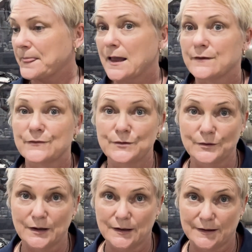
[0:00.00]

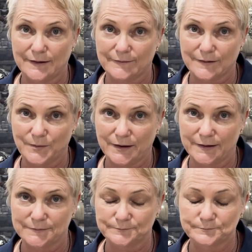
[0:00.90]
School holidays coming
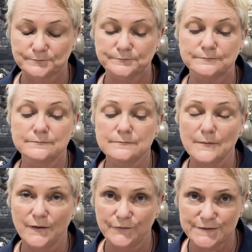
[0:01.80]
up.
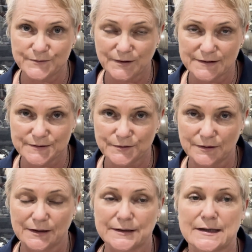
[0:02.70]
First week of school
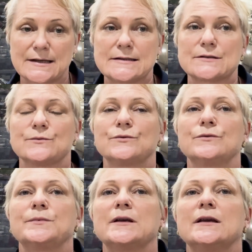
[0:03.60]
holidays will
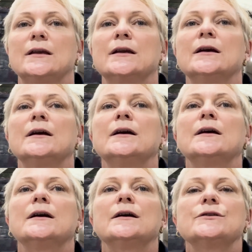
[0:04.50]
be
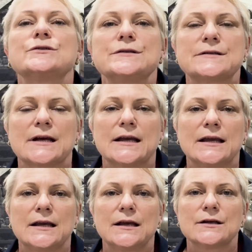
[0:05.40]

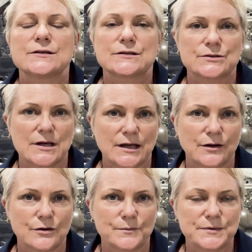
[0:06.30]
Tuesday singing
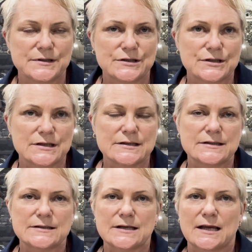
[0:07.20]

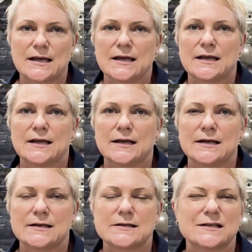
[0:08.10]
competitions
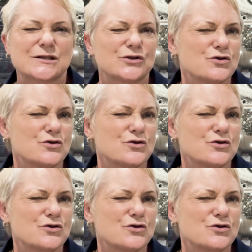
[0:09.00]
and